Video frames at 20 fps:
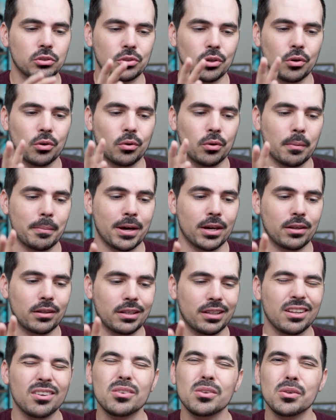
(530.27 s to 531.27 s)
so about
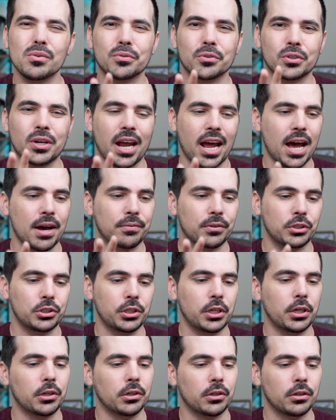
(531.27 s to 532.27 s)
a little over half a
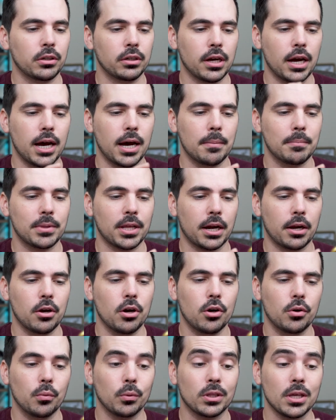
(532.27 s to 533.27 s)
share that I
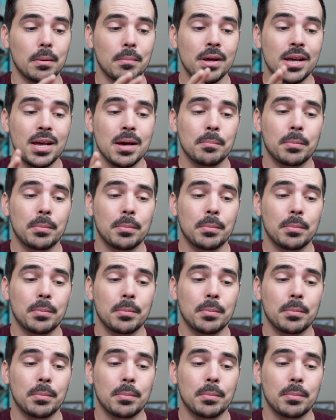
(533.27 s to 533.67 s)
own with them.